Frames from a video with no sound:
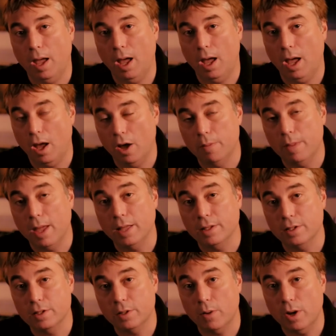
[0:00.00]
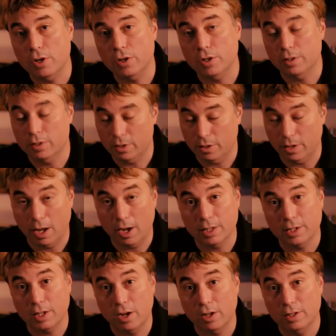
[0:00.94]
I hope that answers the question. So now
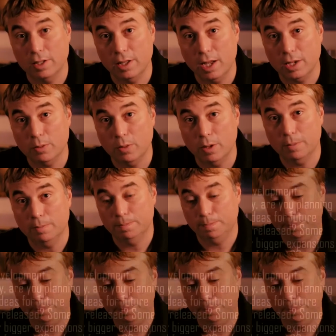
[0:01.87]
let's get on to the next one.